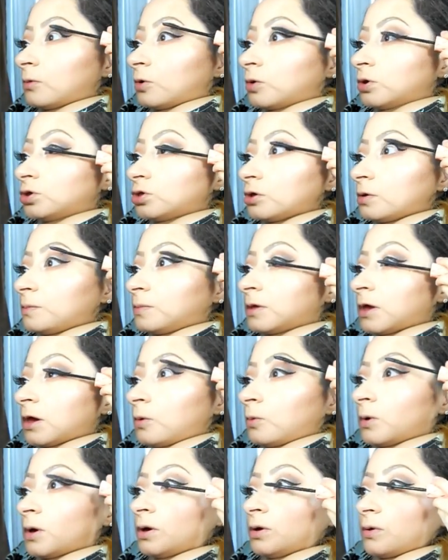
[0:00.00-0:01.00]
going to apply
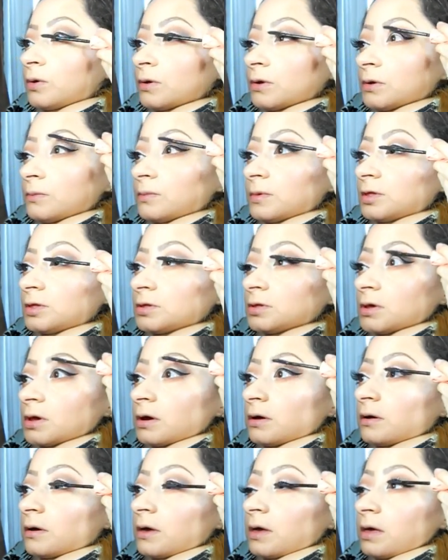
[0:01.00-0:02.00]
one coat of
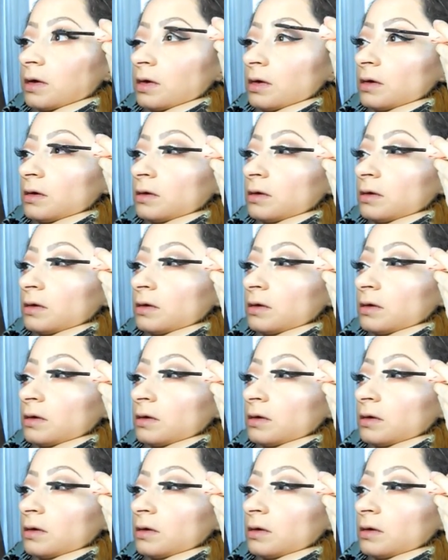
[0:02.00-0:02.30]
mascara.